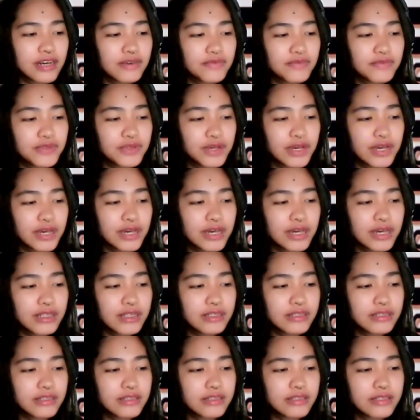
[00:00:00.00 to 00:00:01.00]
Have you
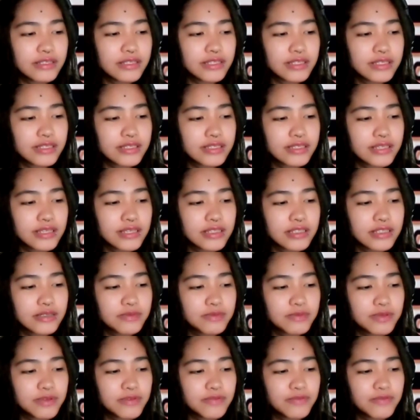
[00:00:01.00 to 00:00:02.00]
had
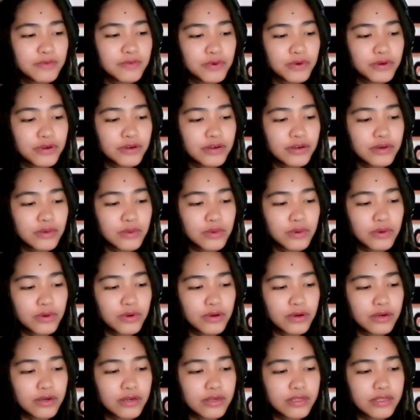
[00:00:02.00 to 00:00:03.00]
success before,
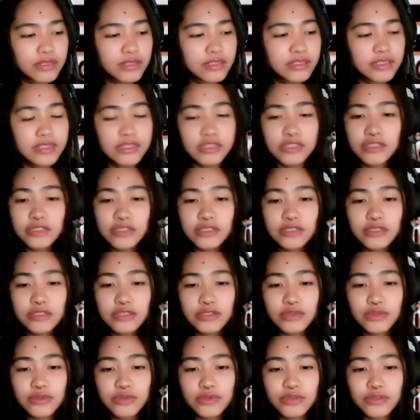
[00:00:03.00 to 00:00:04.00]
or this is
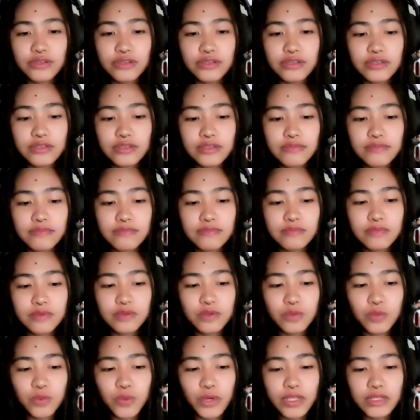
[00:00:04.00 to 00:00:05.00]
your
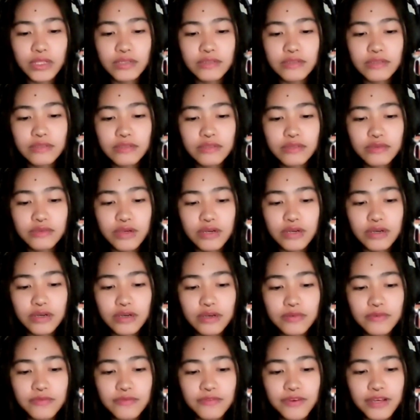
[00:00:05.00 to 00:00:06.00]
when you
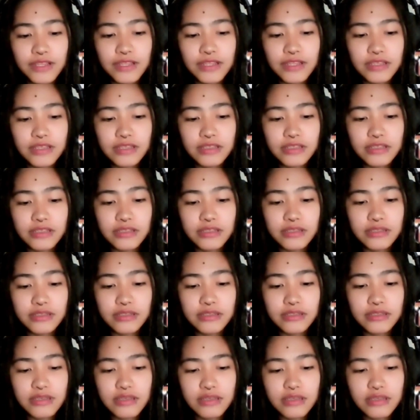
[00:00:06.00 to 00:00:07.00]
were finally
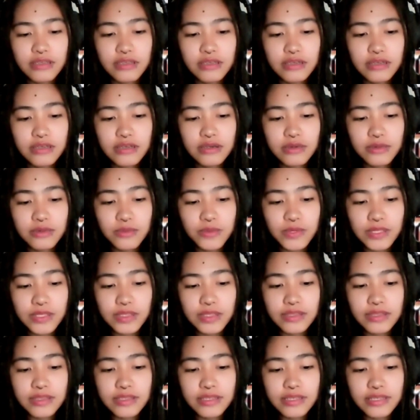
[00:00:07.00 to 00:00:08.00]
with
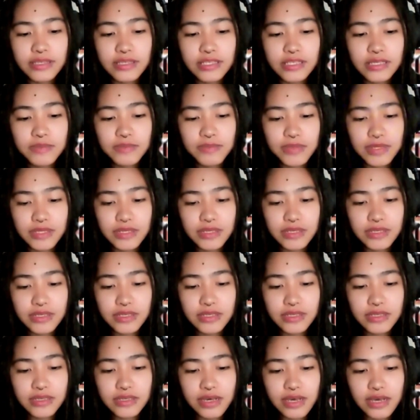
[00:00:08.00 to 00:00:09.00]

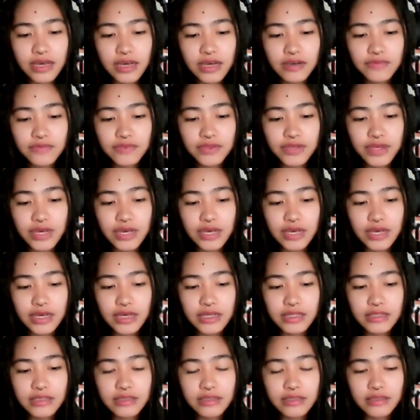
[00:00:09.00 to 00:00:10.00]
DSP, have you
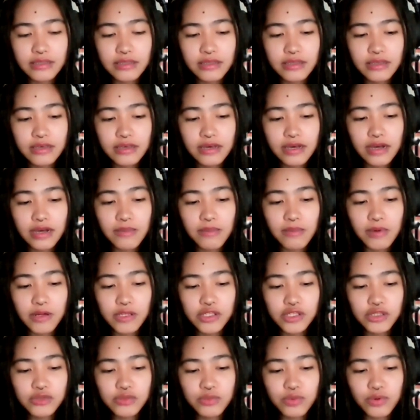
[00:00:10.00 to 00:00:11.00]
had a
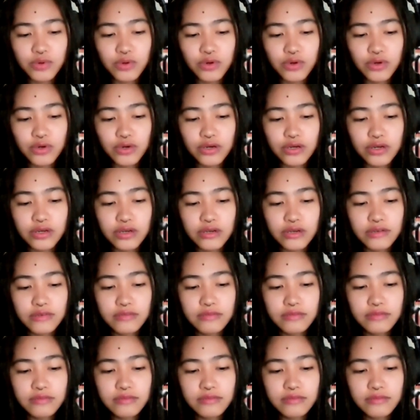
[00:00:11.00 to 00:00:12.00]
much more
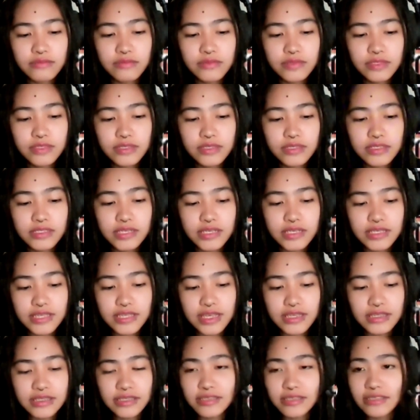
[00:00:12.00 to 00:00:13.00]

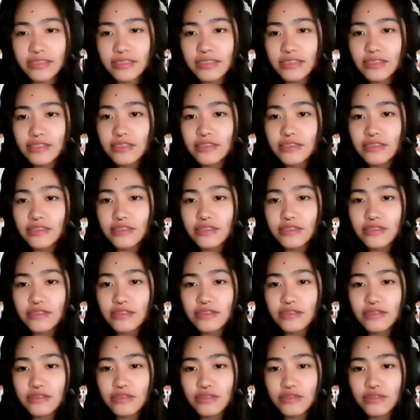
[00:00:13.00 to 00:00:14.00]
successes than
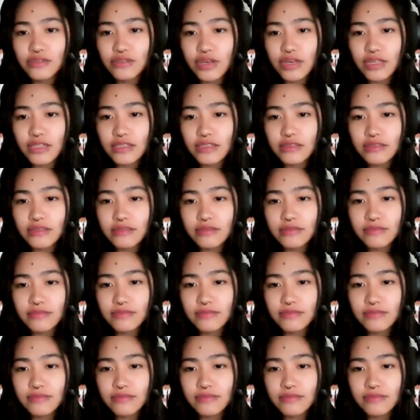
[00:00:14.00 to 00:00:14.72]
you had?